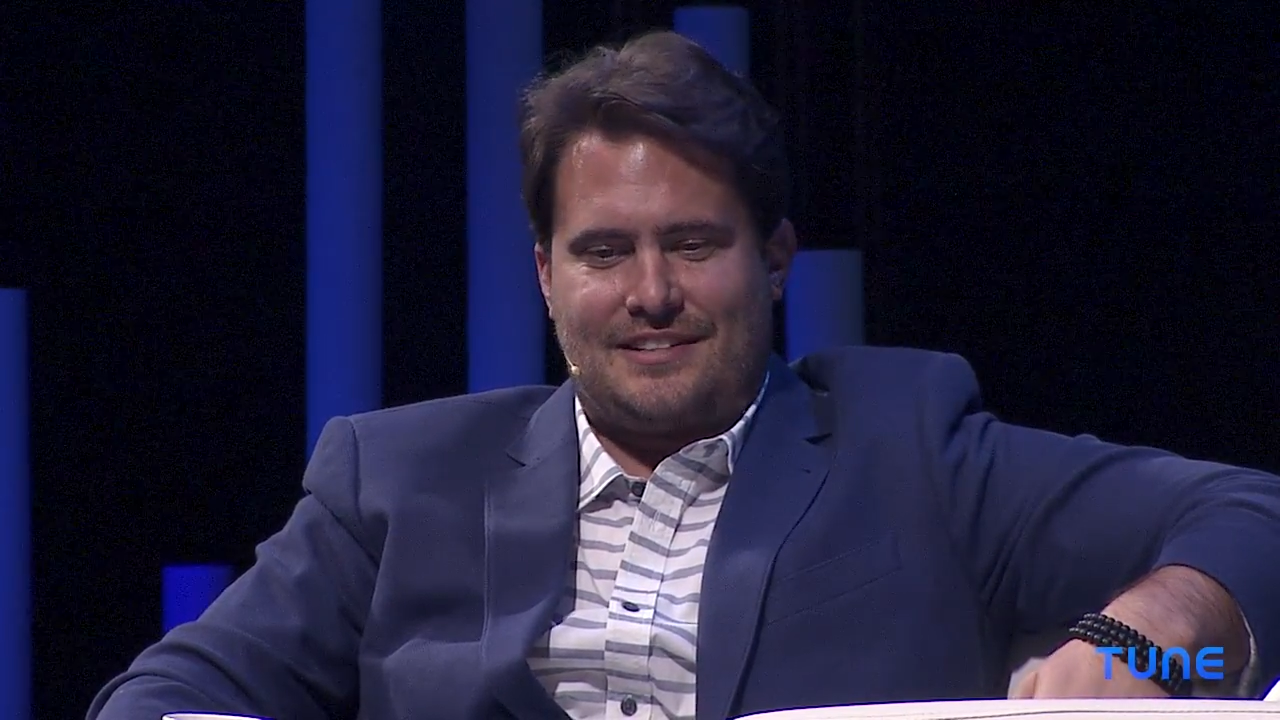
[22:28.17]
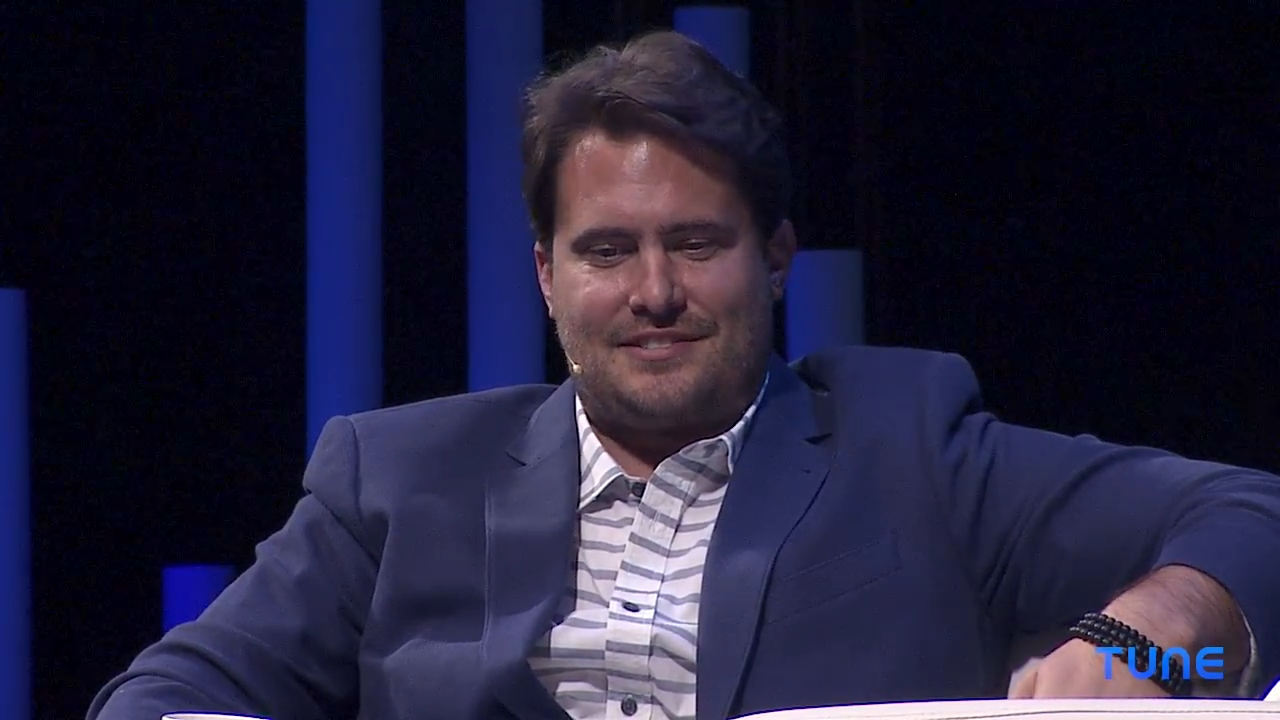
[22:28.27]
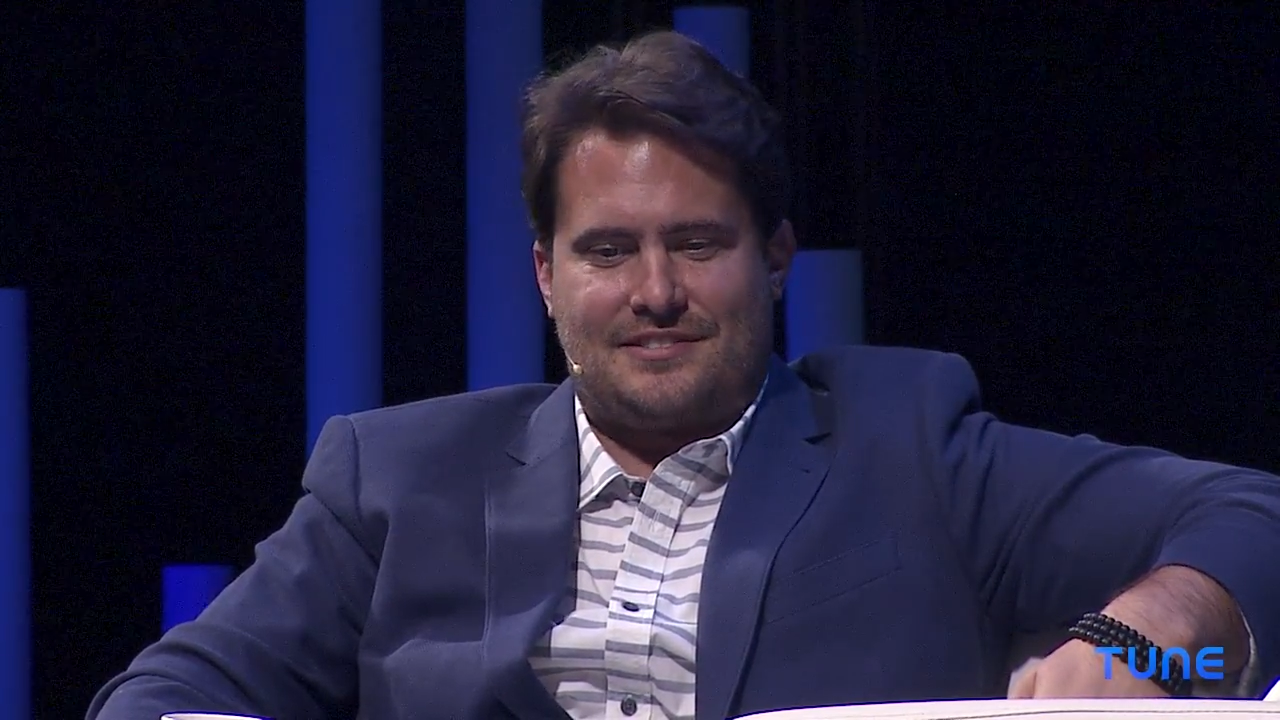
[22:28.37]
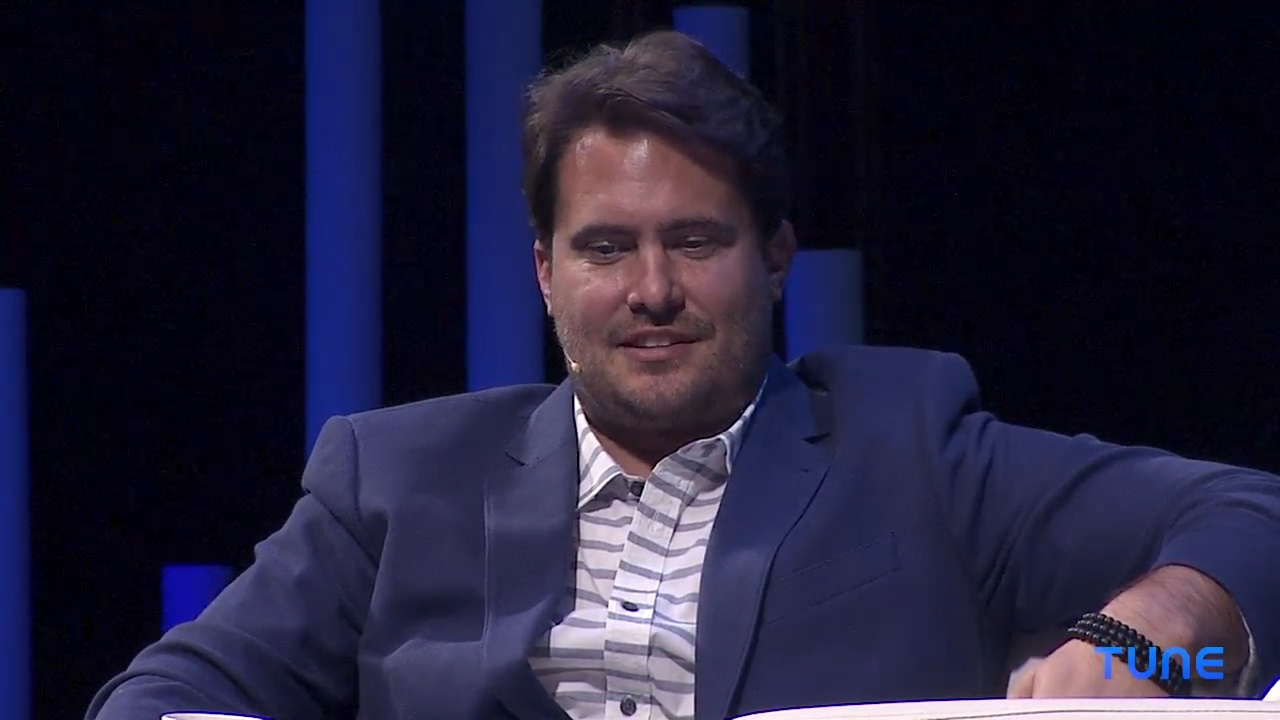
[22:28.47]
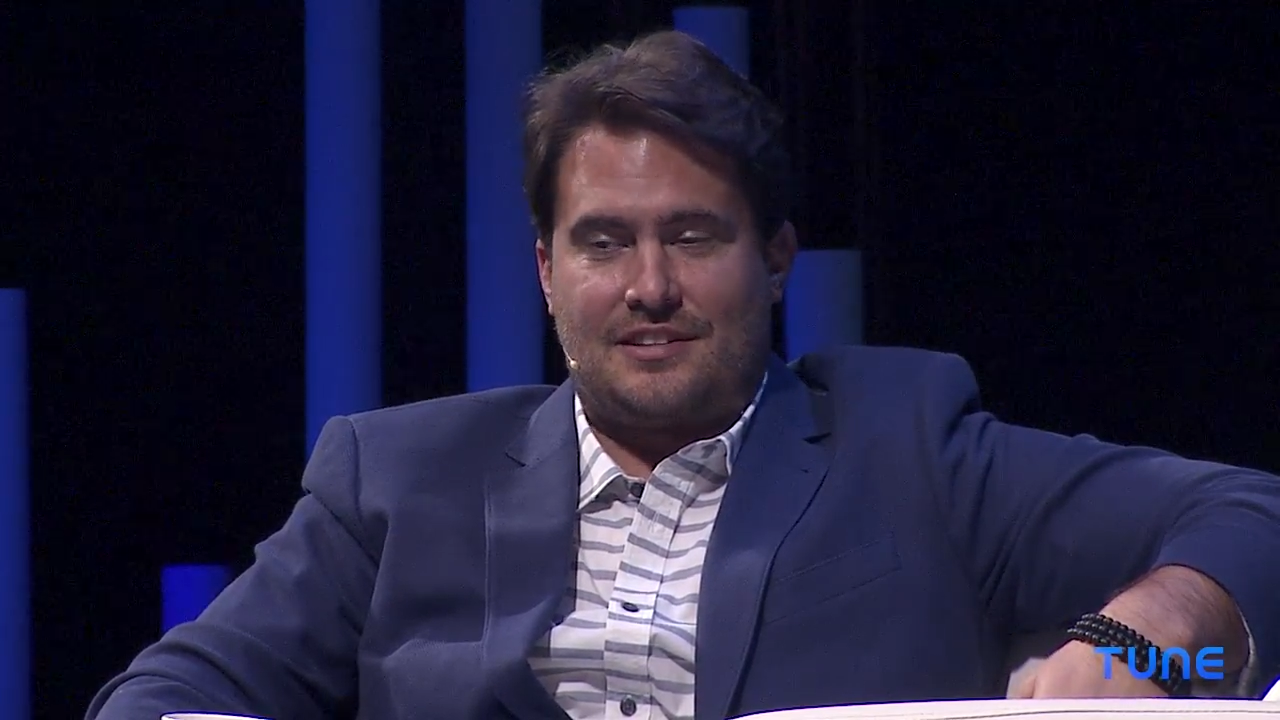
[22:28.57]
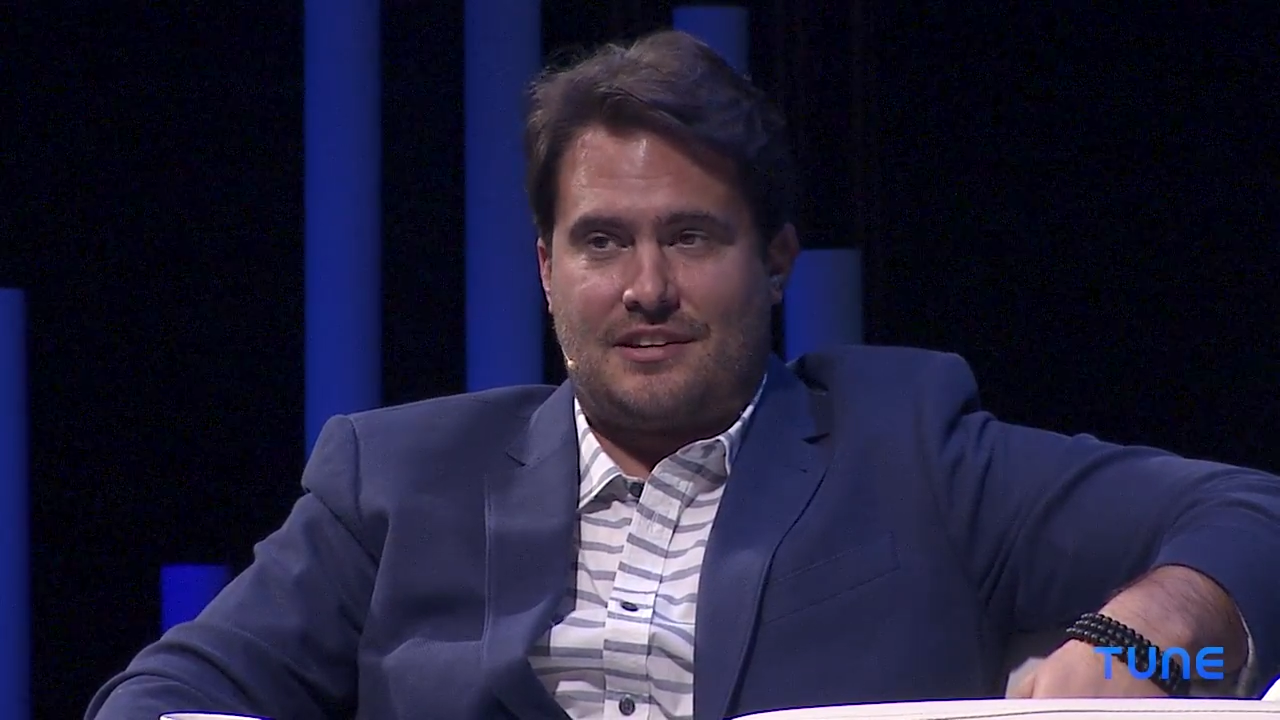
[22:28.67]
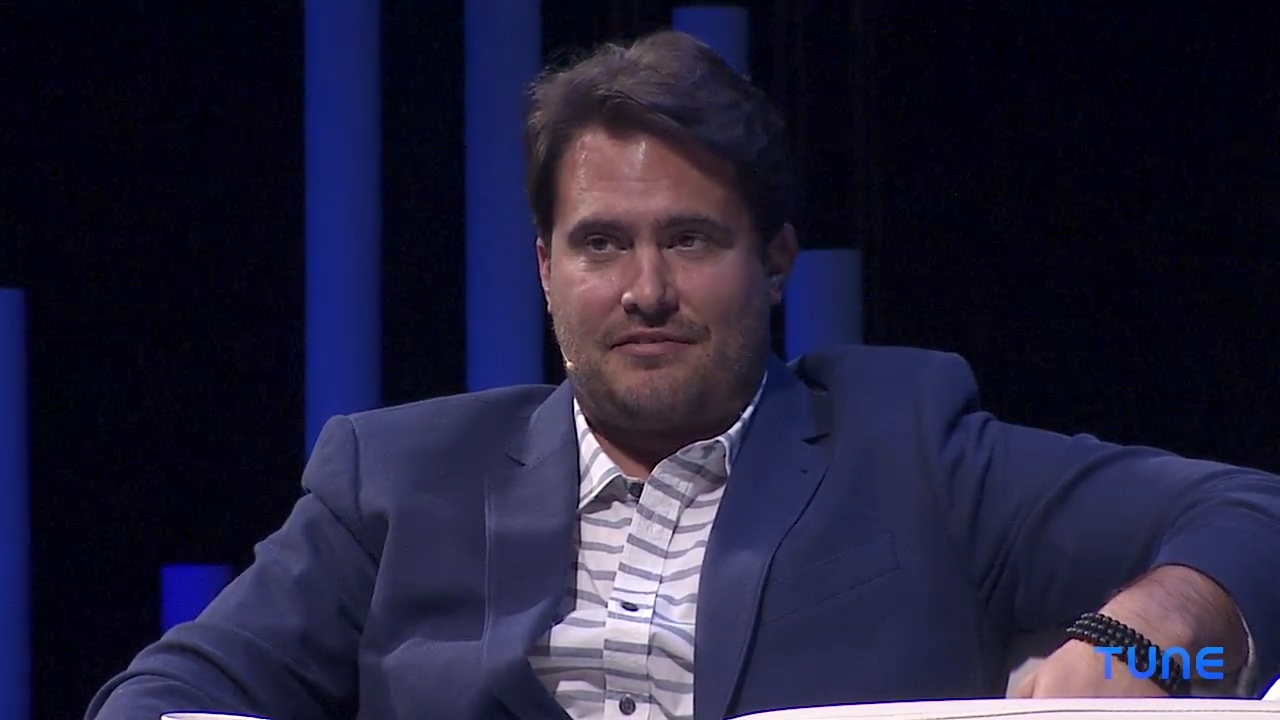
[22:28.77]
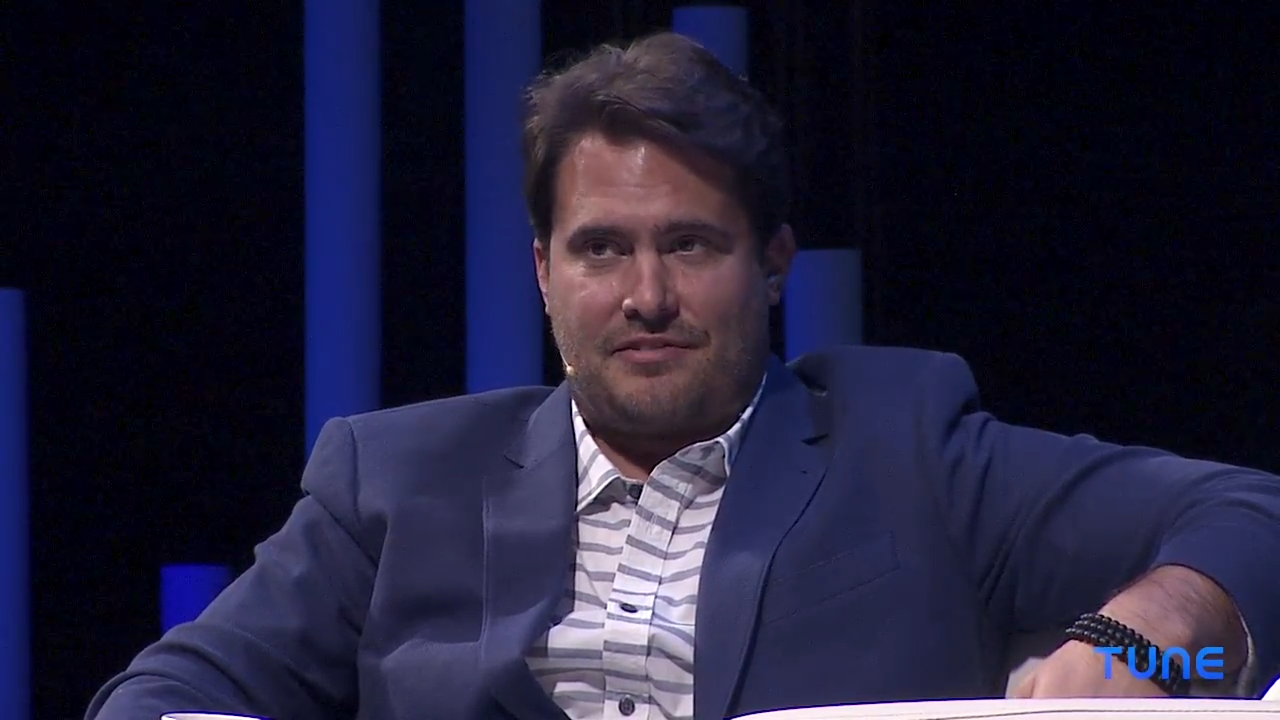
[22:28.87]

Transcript: it's a tough